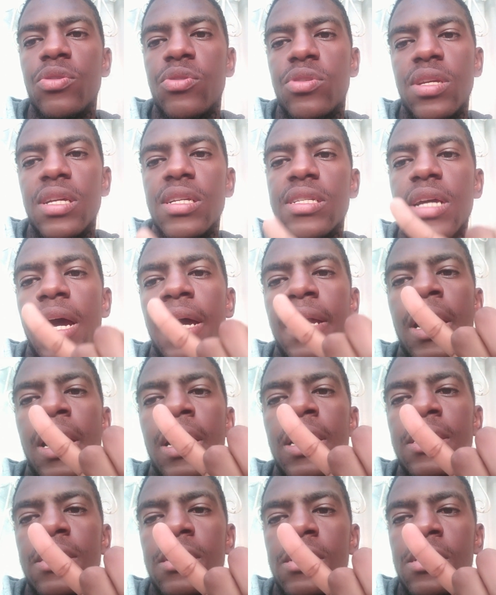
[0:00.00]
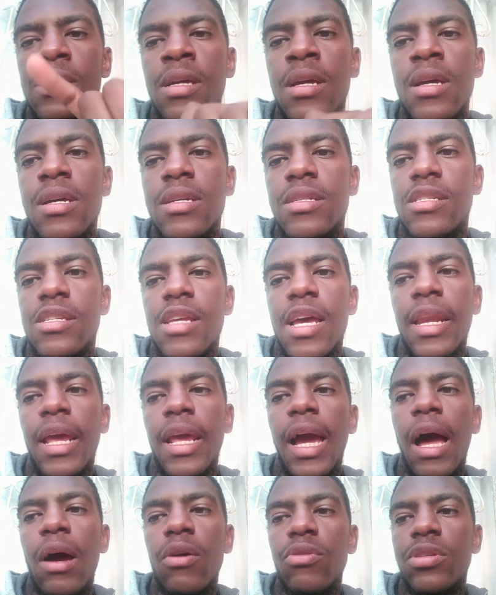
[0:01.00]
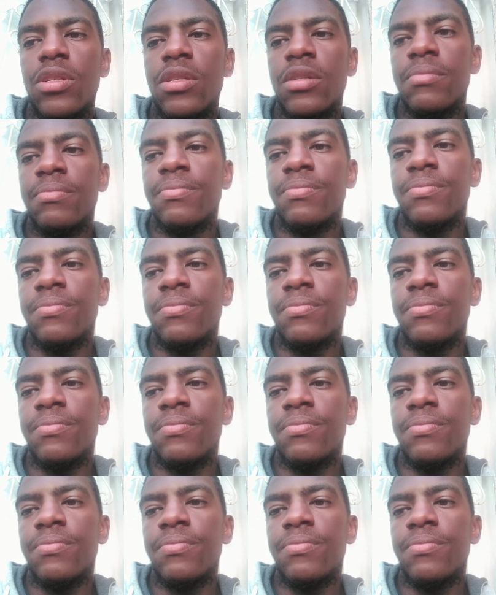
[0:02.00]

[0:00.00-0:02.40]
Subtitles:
State Analyst, signing out.